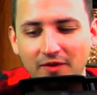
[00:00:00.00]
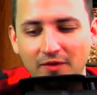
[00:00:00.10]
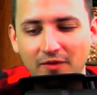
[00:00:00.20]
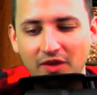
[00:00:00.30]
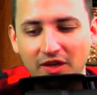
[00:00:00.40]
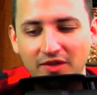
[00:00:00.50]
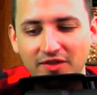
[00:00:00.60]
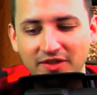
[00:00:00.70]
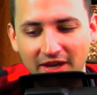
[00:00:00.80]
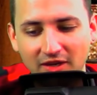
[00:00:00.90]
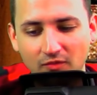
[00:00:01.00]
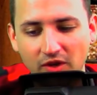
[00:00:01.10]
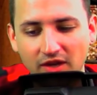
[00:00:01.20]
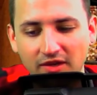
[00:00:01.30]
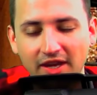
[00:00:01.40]
the second
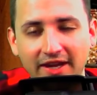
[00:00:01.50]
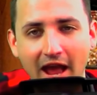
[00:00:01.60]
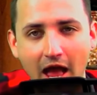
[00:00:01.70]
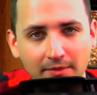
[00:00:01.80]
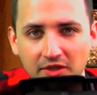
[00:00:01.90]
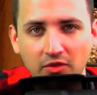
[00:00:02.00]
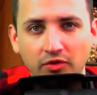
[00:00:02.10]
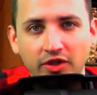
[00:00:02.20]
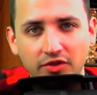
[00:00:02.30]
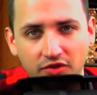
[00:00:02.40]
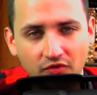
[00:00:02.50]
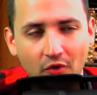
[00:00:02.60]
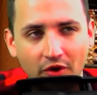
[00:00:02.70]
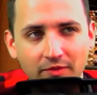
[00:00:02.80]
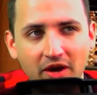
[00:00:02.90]
week getting absolutely
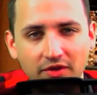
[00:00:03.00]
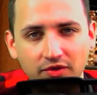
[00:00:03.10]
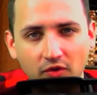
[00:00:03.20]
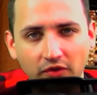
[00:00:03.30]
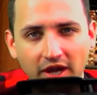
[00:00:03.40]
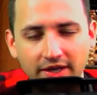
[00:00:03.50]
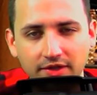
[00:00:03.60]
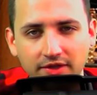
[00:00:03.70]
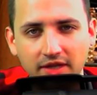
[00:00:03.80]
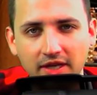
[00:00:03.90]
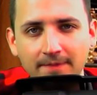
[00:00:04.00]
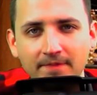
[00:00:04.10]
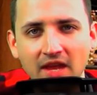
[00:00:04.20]
destroyed by the Seoul Dynasty.